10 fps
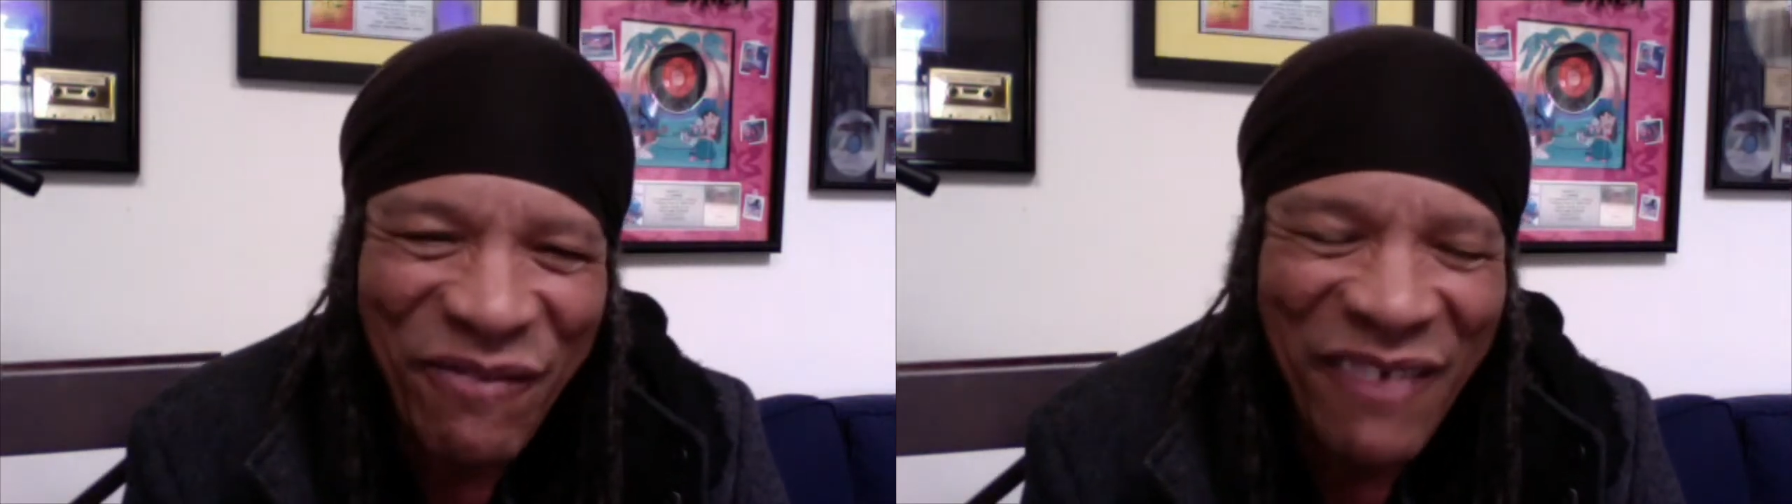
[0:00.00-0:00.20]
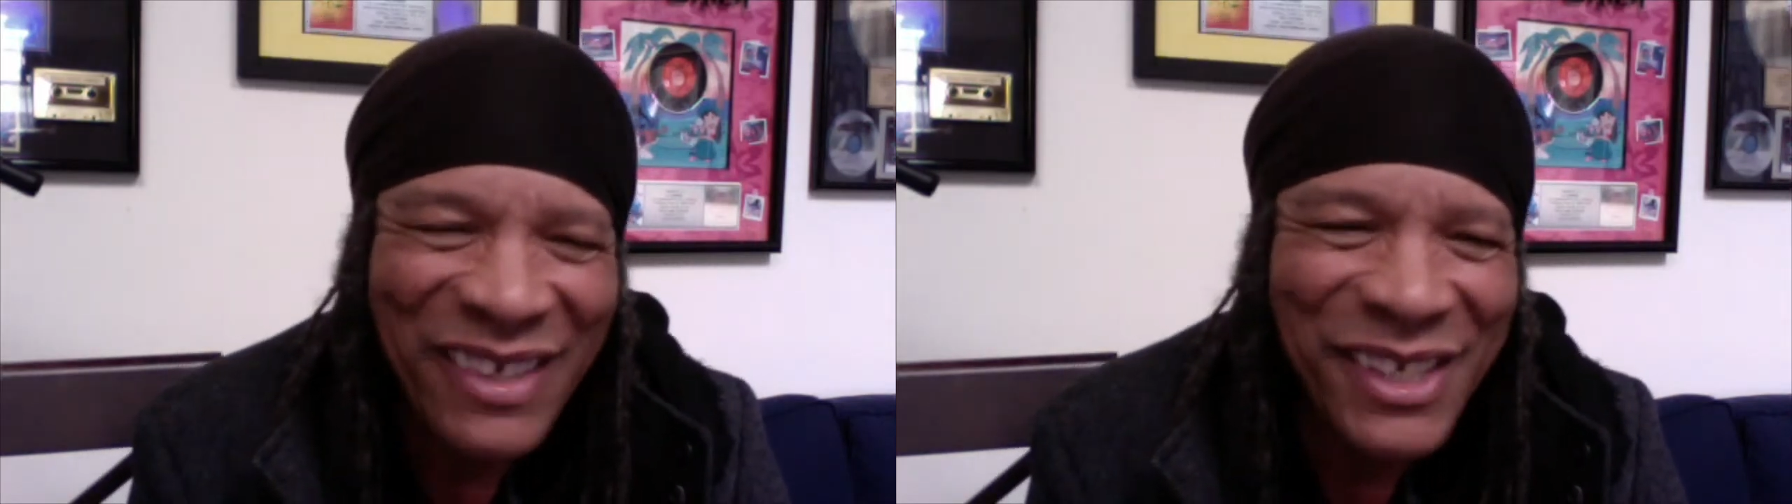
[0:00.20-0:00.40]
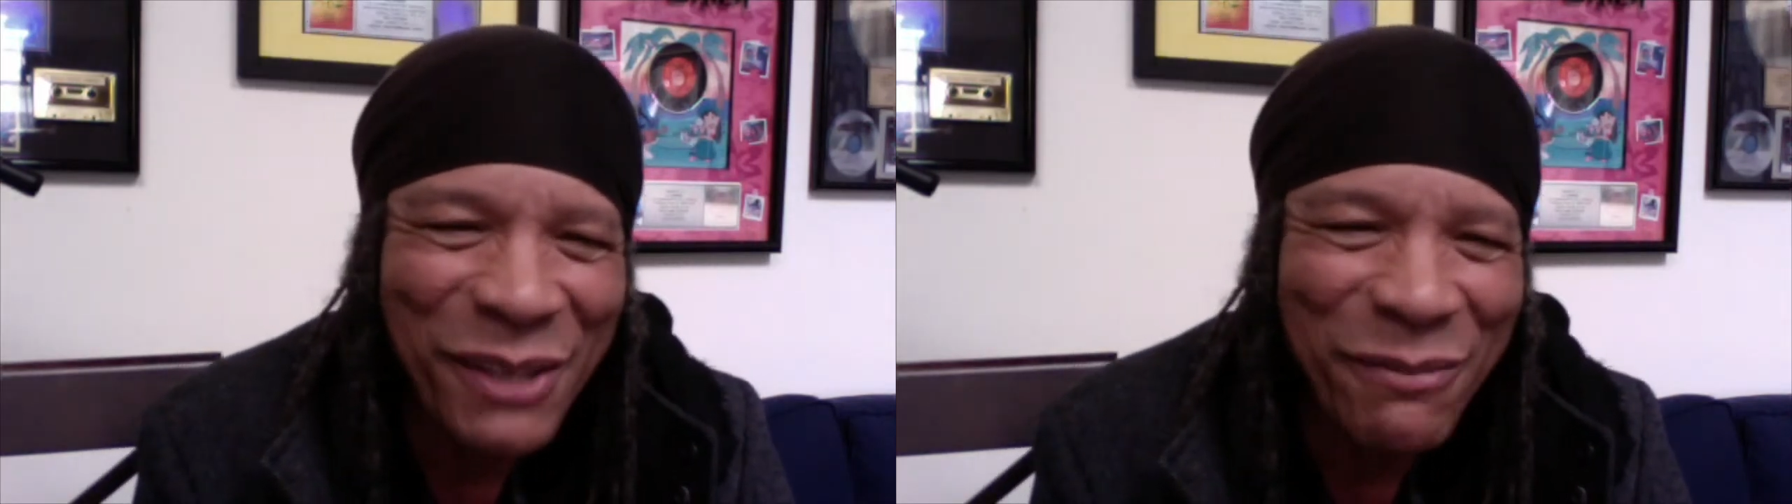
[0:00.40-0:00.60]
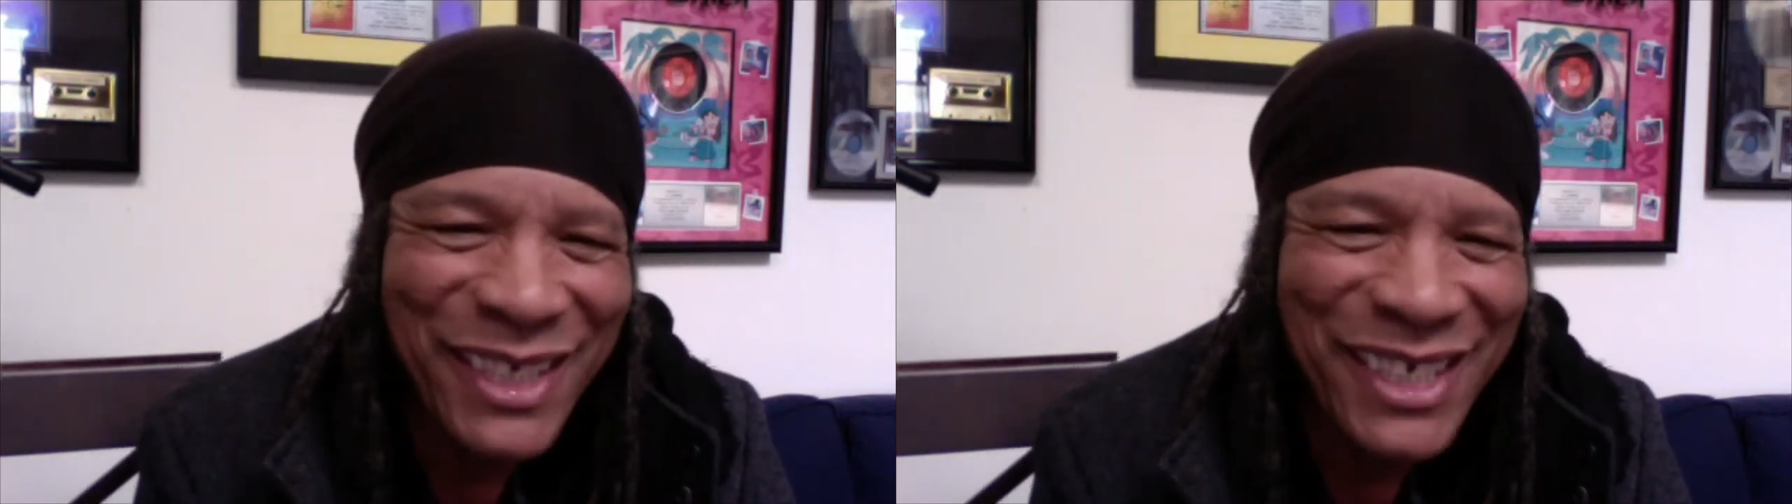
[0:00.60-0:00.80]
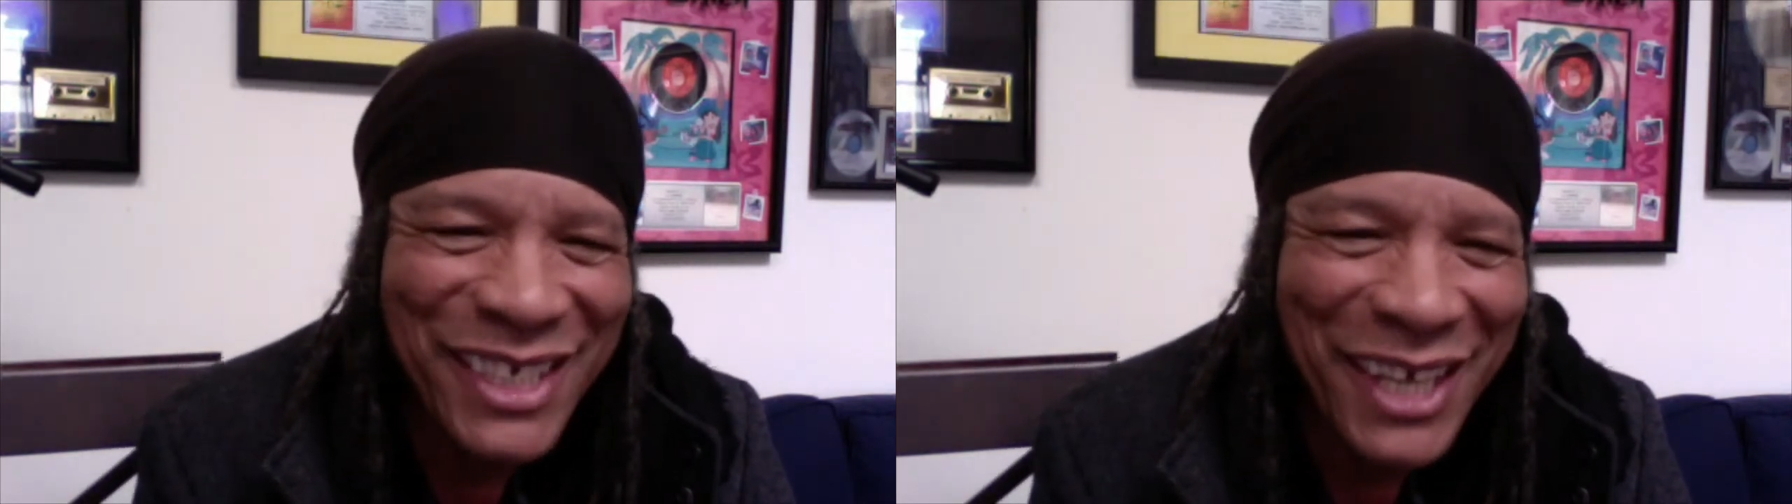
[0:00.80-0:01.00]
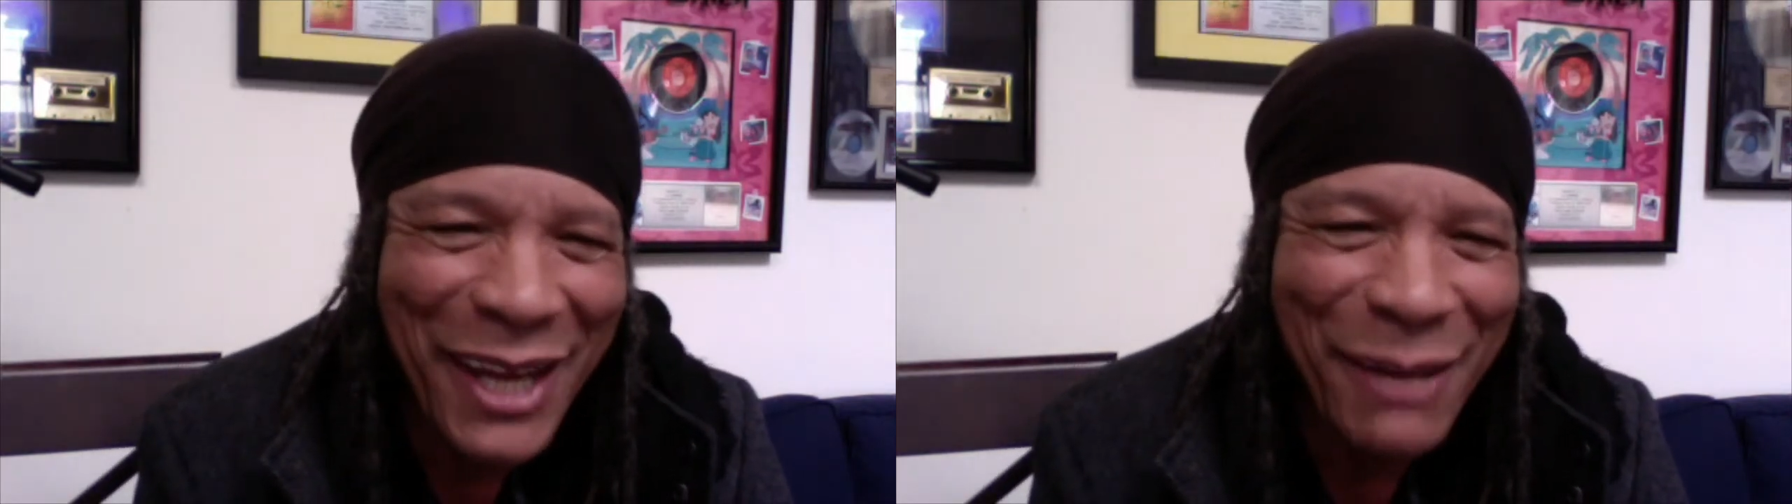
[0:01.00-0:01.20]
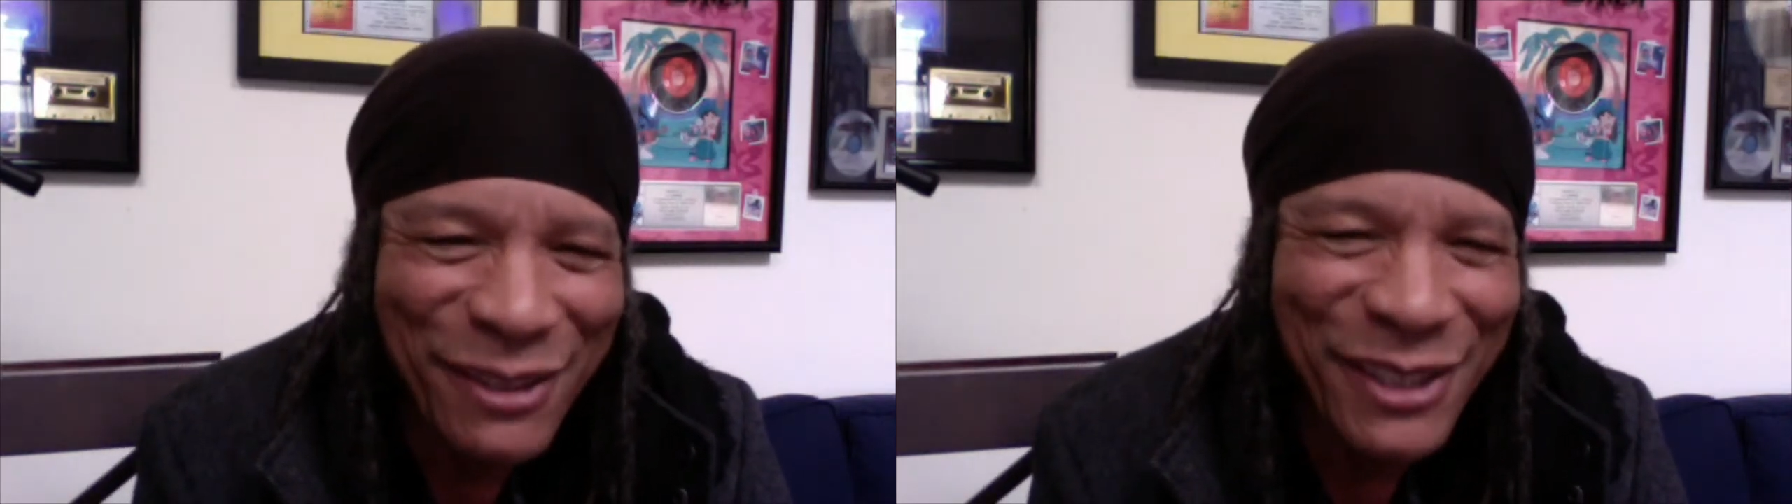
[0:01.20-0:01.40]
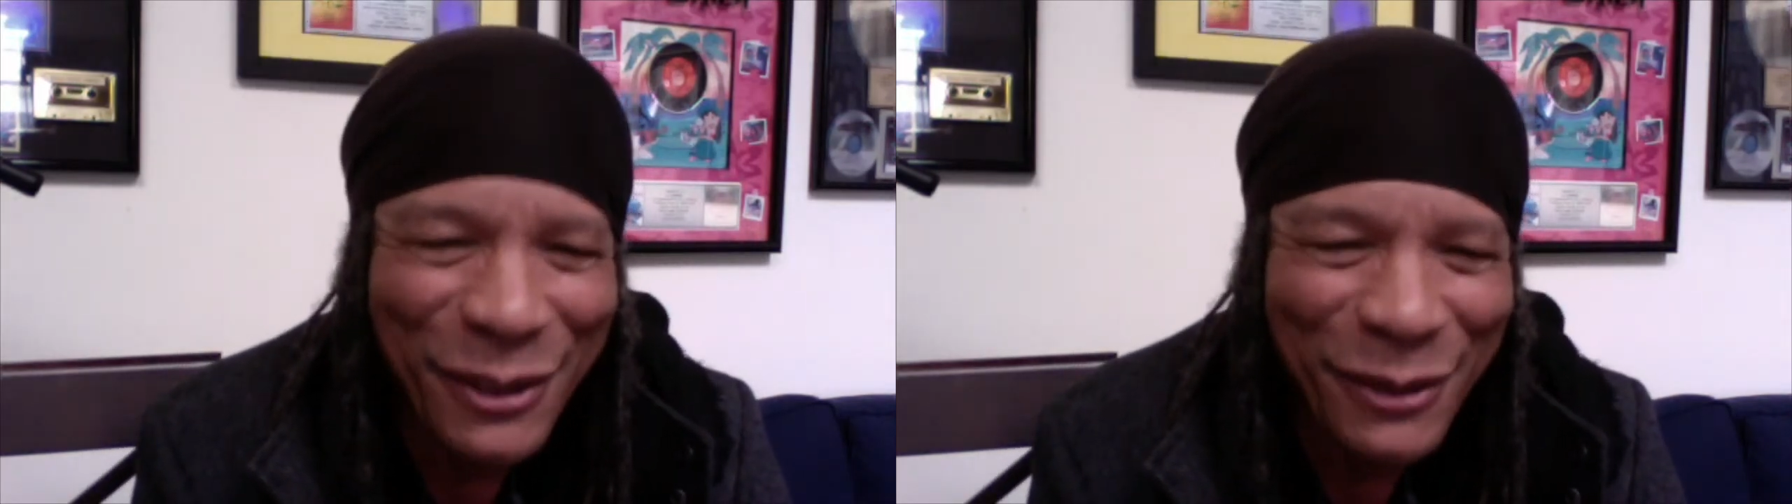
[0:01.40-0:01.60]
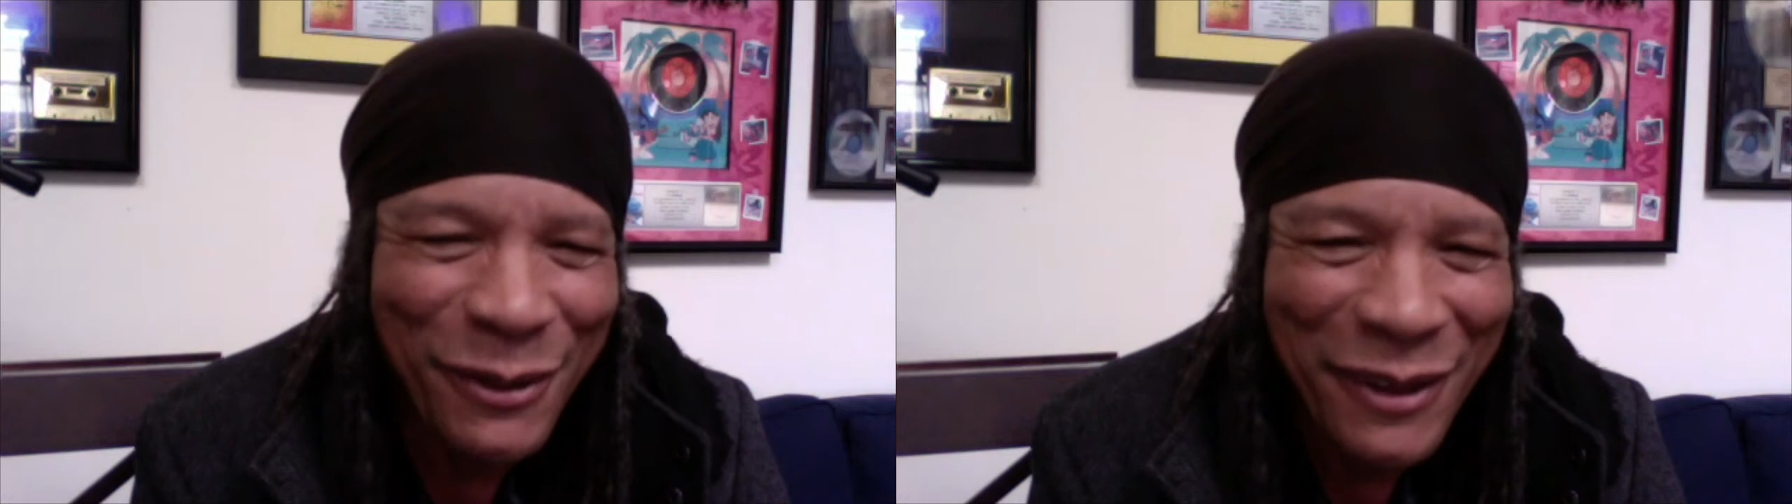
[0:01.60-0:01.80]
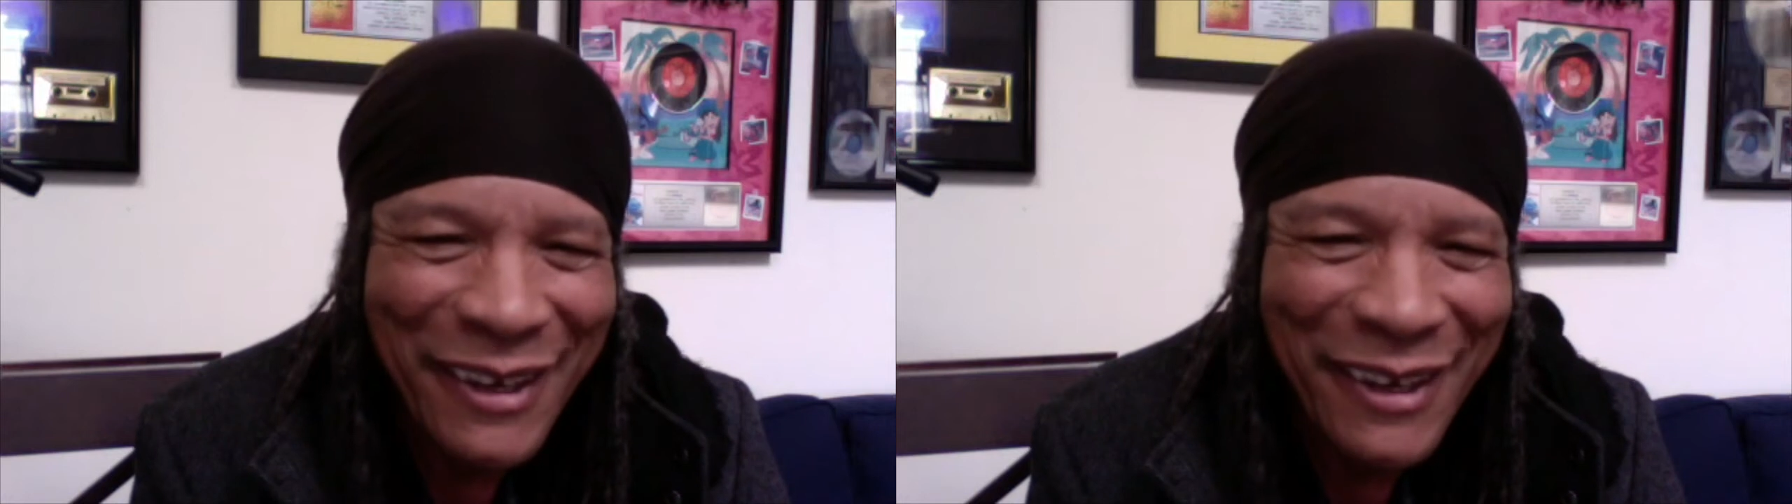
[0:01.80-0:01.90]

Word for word: given so much time to,